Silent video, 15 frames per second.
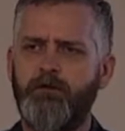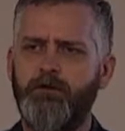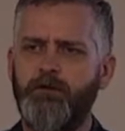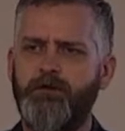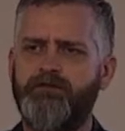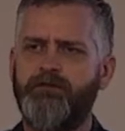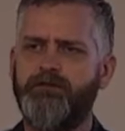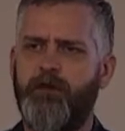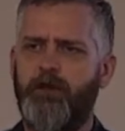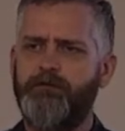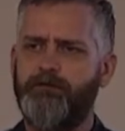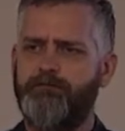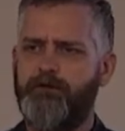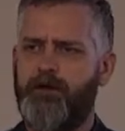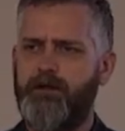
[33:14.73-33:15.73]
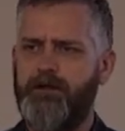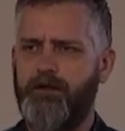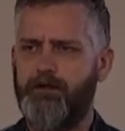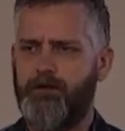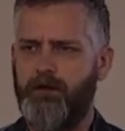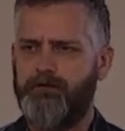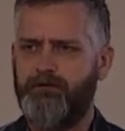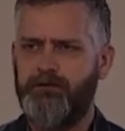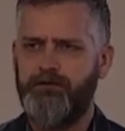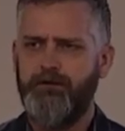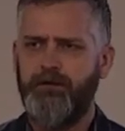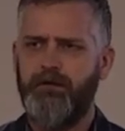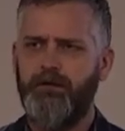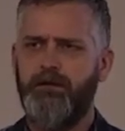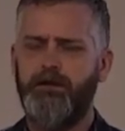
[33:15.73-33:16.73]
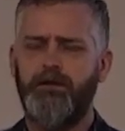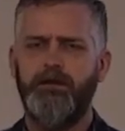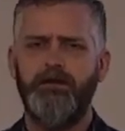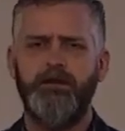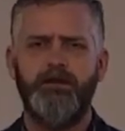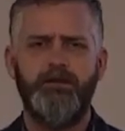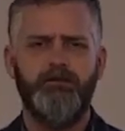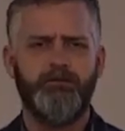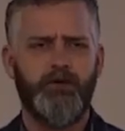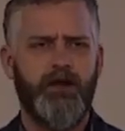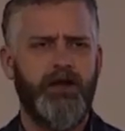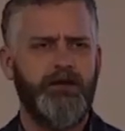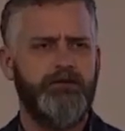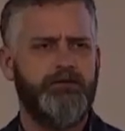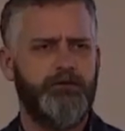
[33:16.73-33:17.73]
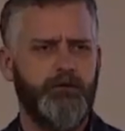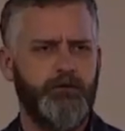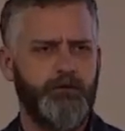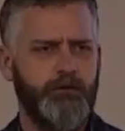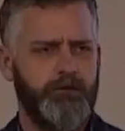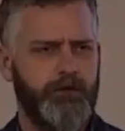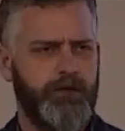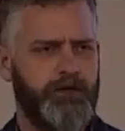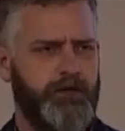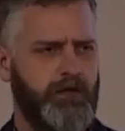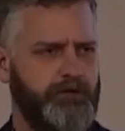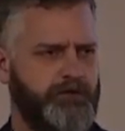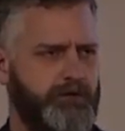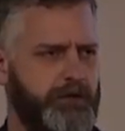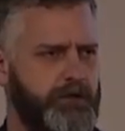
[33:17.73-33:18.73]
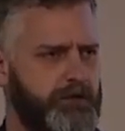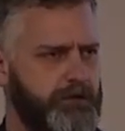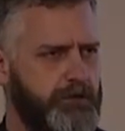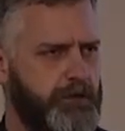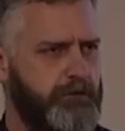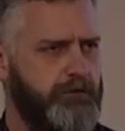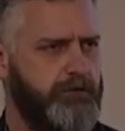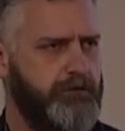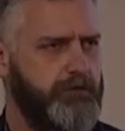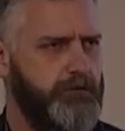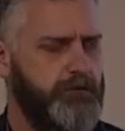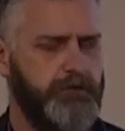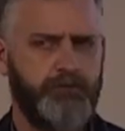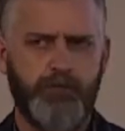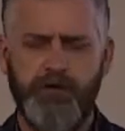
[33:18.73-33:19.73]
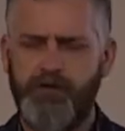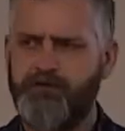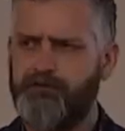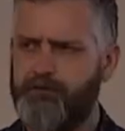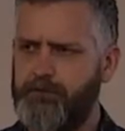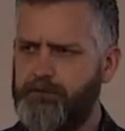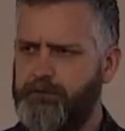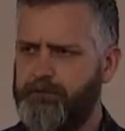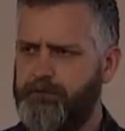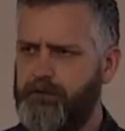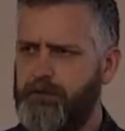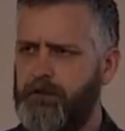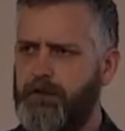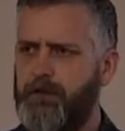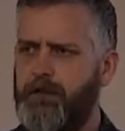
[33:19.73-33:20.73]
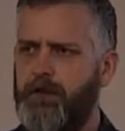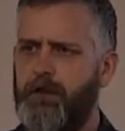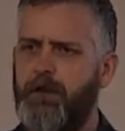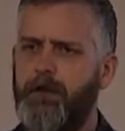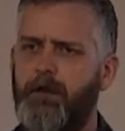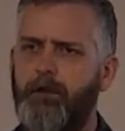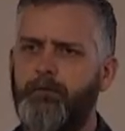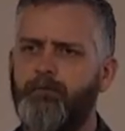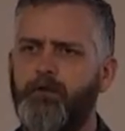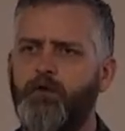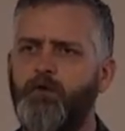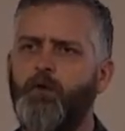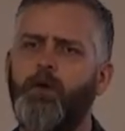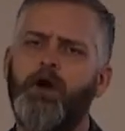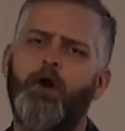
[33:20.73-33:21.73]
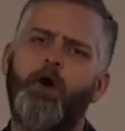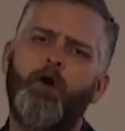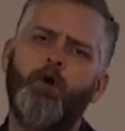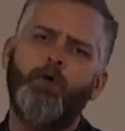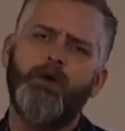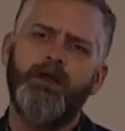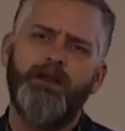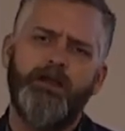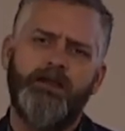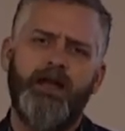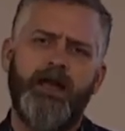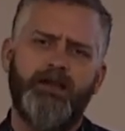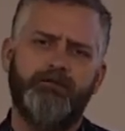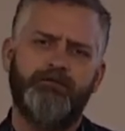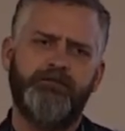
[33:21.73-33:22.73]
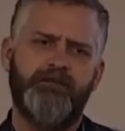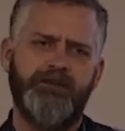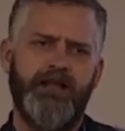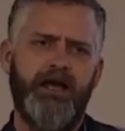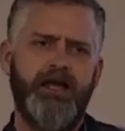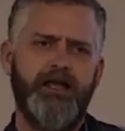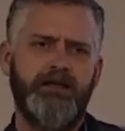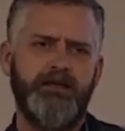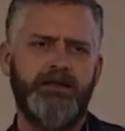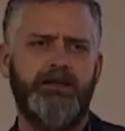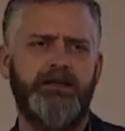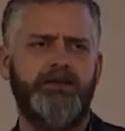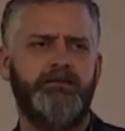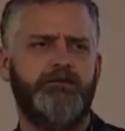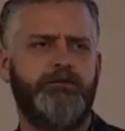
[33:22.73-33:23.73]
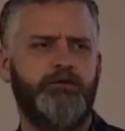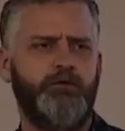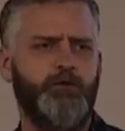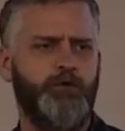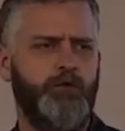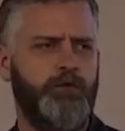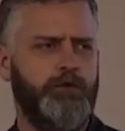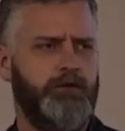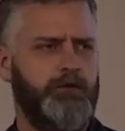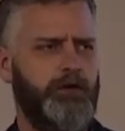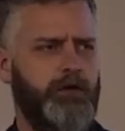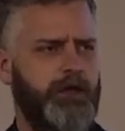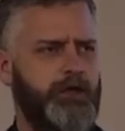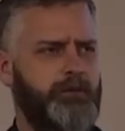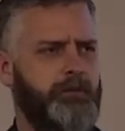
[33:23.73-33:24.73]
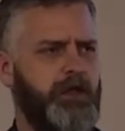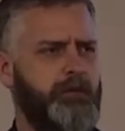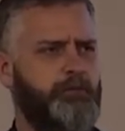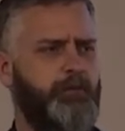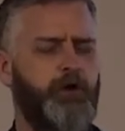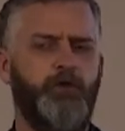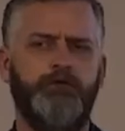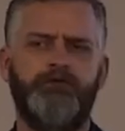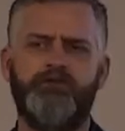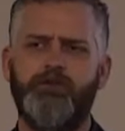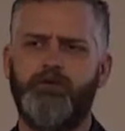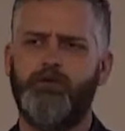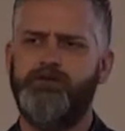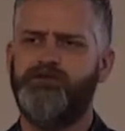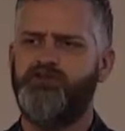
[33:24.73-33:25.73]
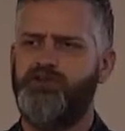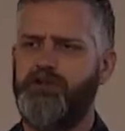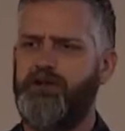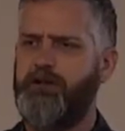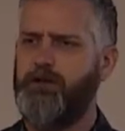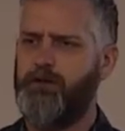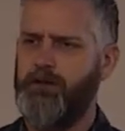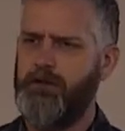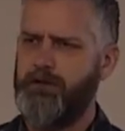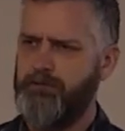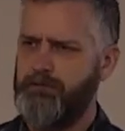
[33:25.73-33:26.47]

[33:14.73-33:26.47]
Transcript: Lewis is also very interested. He's writing to a country of good British folks who are already kind of sliding into a post-Christian era.